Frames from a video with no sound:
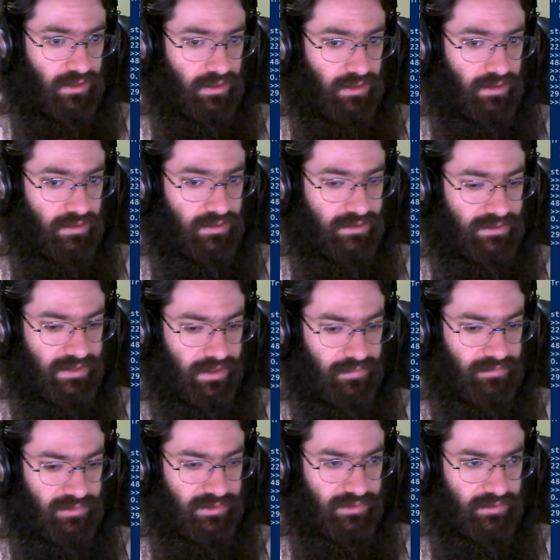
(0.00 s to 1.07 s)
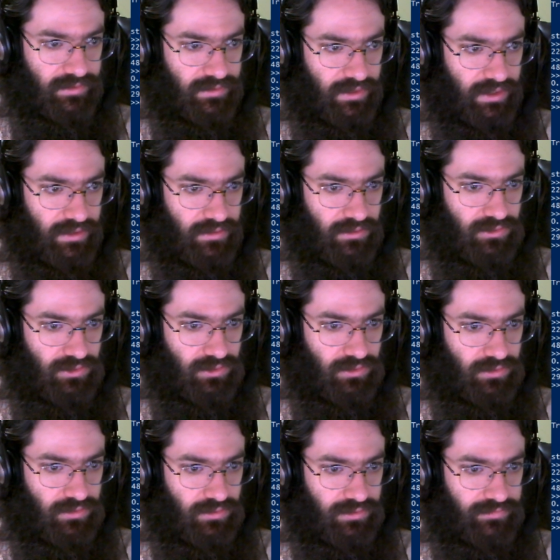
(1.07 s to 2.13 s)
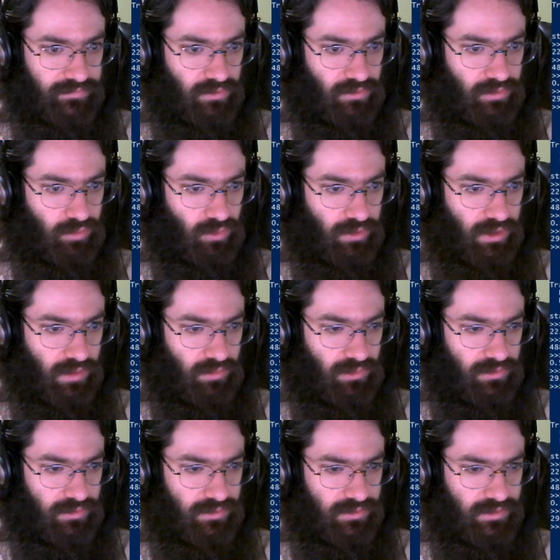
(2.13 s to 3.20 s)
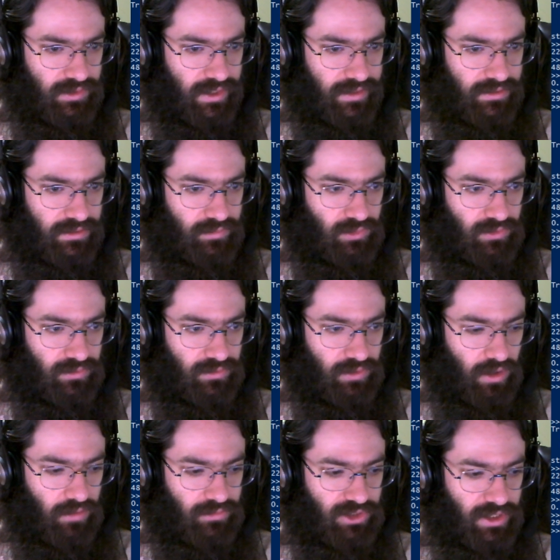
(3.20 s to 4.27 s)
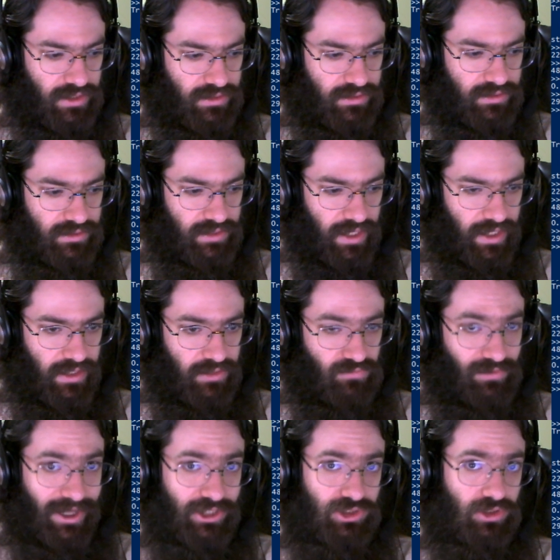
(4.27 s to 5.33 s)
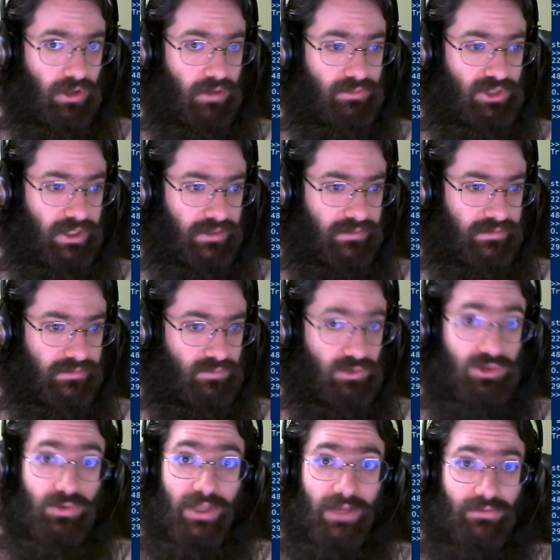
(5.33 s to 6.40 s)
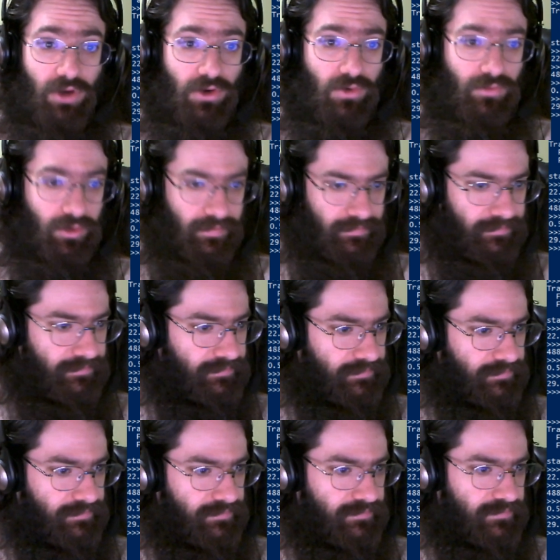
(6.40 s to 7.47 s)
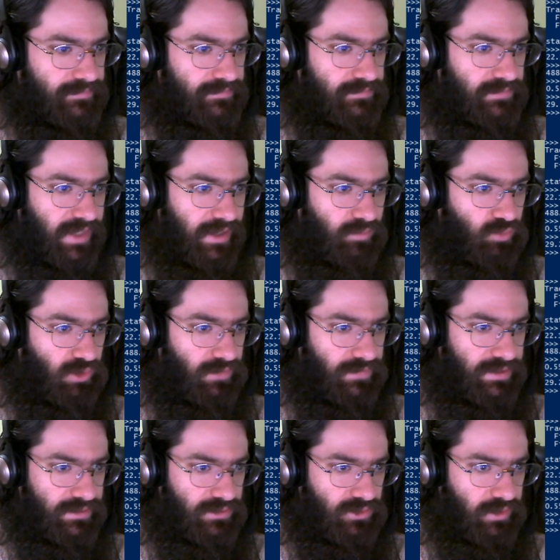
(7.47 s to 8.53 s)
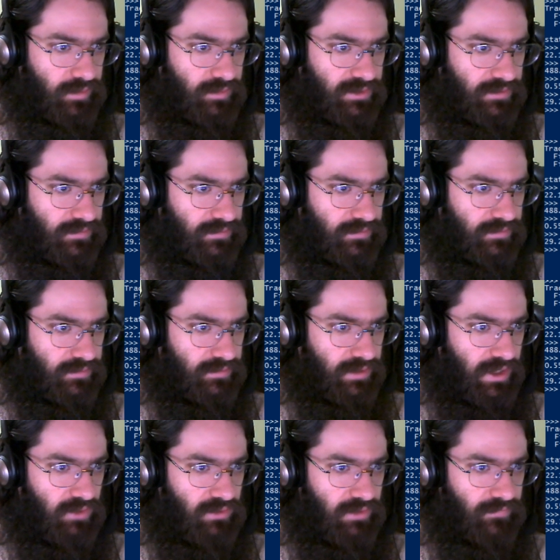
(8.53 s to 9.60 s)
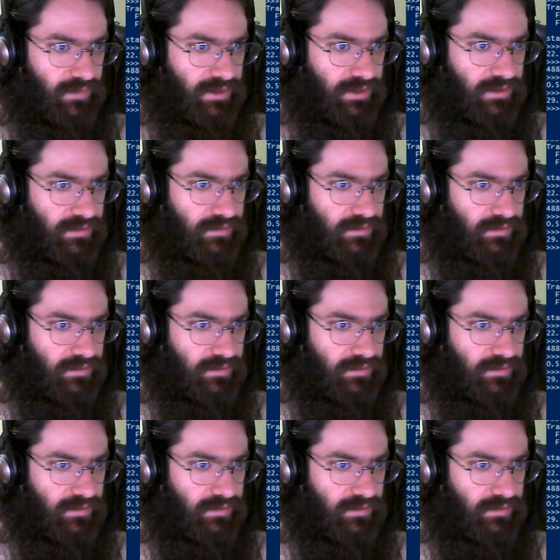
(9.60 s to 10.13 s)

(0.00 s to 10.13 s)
it accepts integers, floating point numbers, decimal objects, and fraction objects, which we have gone over in previous streams. How convenient.